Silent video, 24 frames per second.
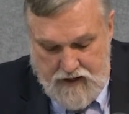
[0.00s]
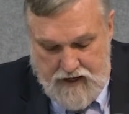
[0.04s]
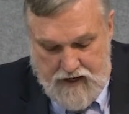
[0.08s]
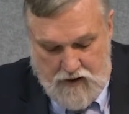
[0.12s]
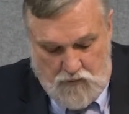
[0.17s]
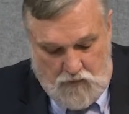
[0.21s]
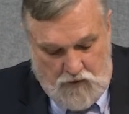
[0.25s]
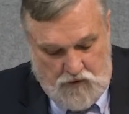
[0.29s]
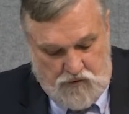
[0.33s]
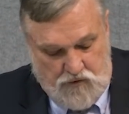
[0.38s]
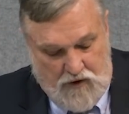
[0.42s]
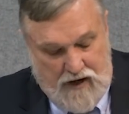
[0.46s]

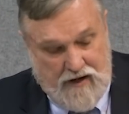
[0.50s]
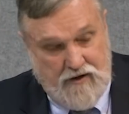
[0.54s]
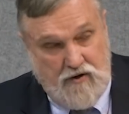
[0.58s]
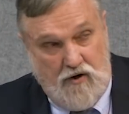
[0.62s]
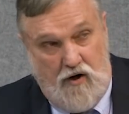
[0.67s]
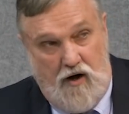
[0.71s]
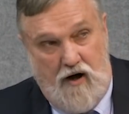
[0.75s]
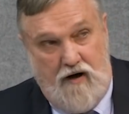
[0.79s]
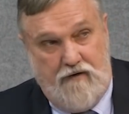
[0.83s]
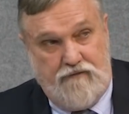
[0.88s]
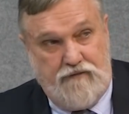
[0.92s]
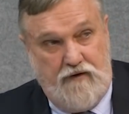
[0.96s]
and we're trying to
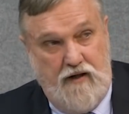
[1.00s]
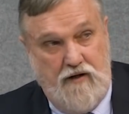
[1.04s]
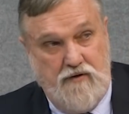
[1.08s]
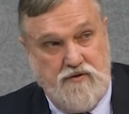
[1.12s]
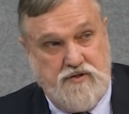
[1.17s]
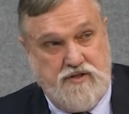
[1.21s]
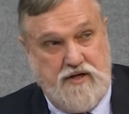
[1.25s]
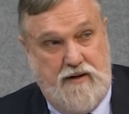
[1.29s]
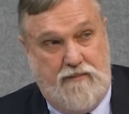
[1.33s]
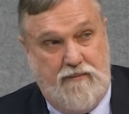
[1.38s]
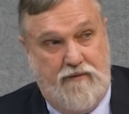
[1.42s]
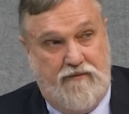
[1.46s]

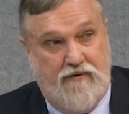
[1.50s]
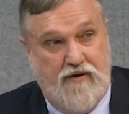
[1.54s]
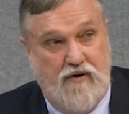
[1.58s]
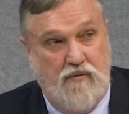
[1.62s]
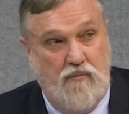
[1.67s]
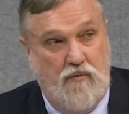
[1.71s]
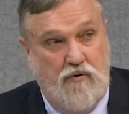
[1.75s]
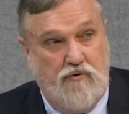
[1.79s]
offload some of it.